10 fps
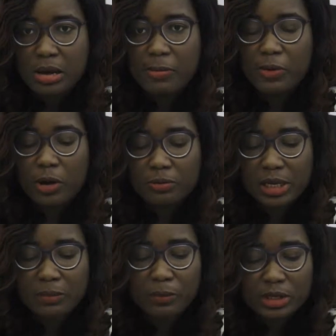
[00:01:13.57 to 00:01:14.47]

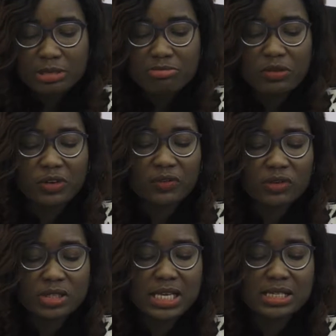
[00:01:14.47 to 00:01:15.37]
Public body may
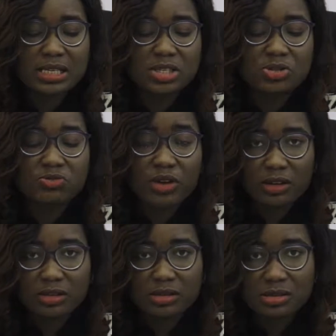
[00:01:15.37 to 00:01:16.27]
refuse access to
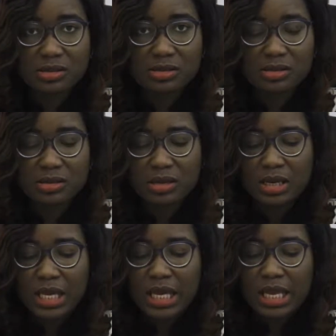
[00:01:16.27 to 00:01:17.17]
records
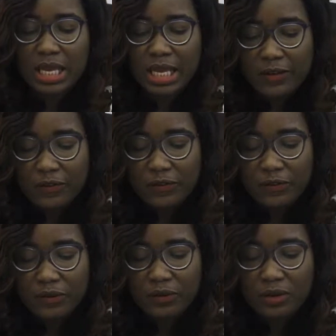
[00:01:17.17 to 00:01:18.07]

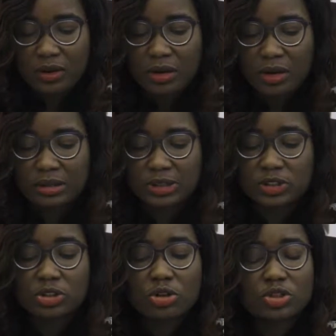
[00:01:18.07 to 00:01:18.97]
if
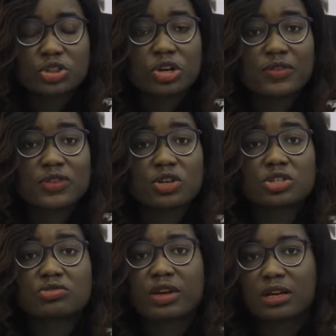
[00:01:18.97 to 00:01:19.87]
disclosure of
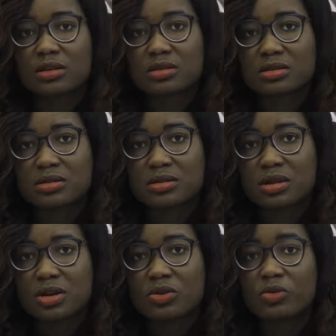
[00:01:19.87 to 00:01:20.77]
such records
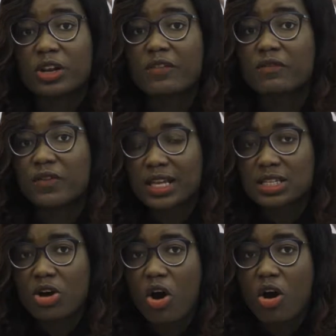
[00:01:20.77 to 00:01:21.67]
would
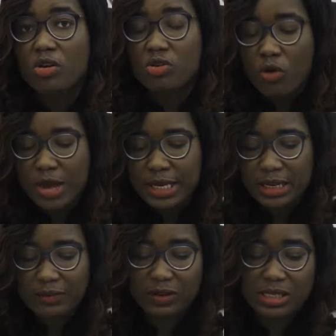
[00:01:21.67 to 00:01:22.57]
affect ongoing
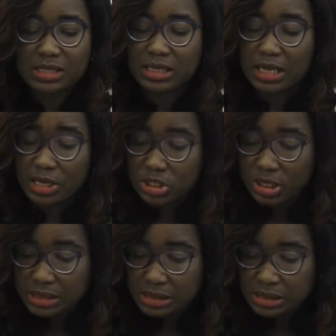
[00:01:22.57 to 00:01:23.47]

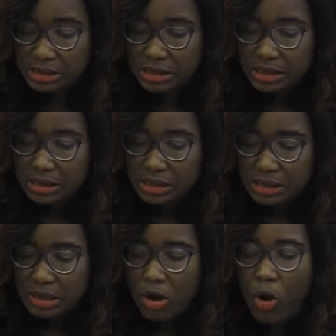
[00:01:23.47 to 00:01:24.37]
investigations
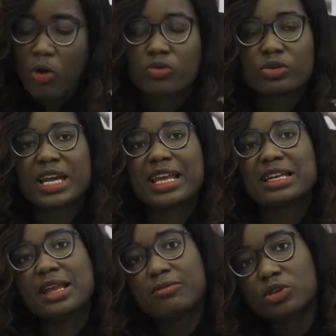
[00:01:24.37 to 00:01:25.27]
or would
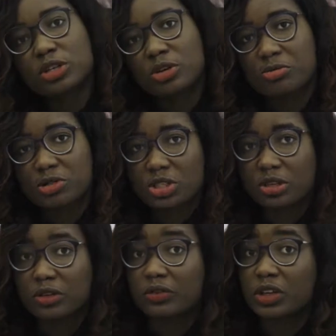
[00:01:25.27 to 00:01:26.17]
enable the
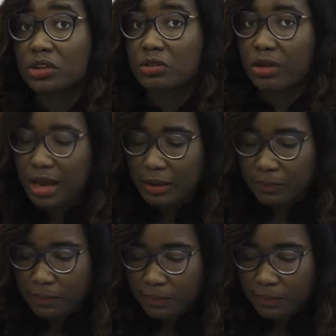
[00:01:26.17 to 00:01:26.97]
commission of a crime